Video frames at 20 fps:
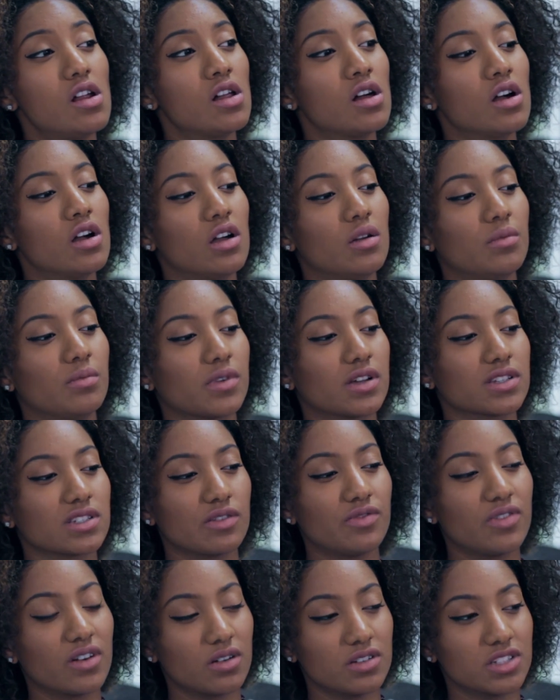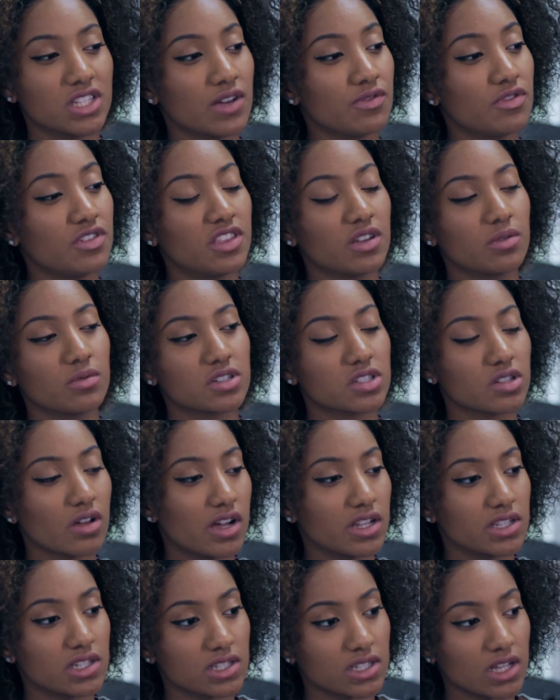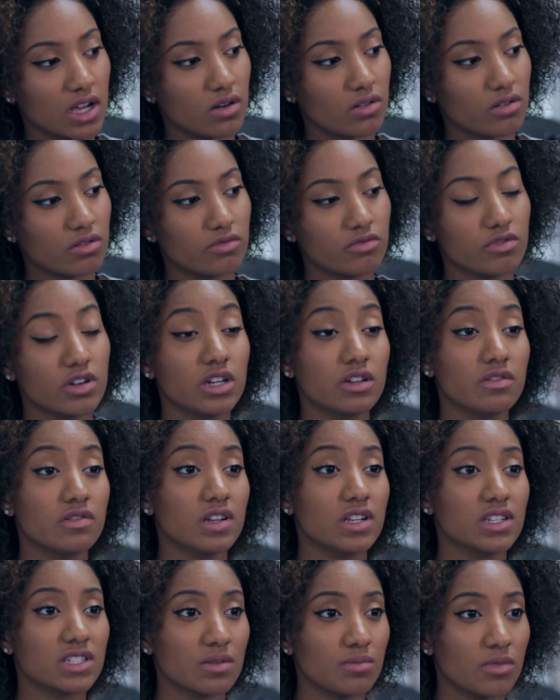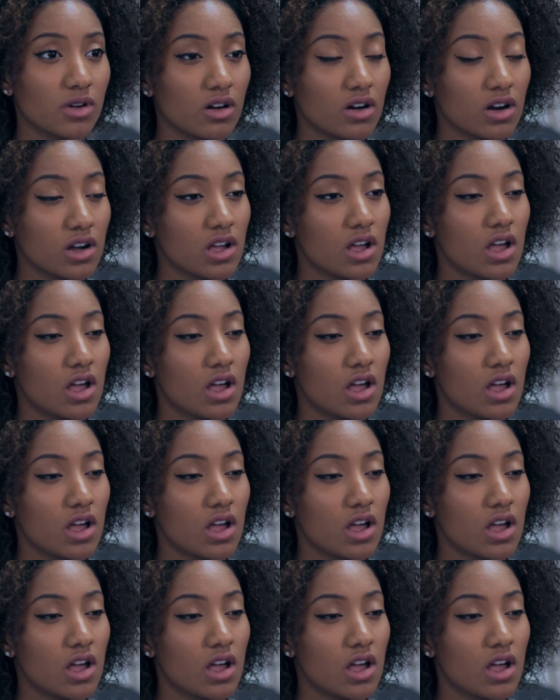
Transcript: because I felt as though everything was starting to sound really, really similar,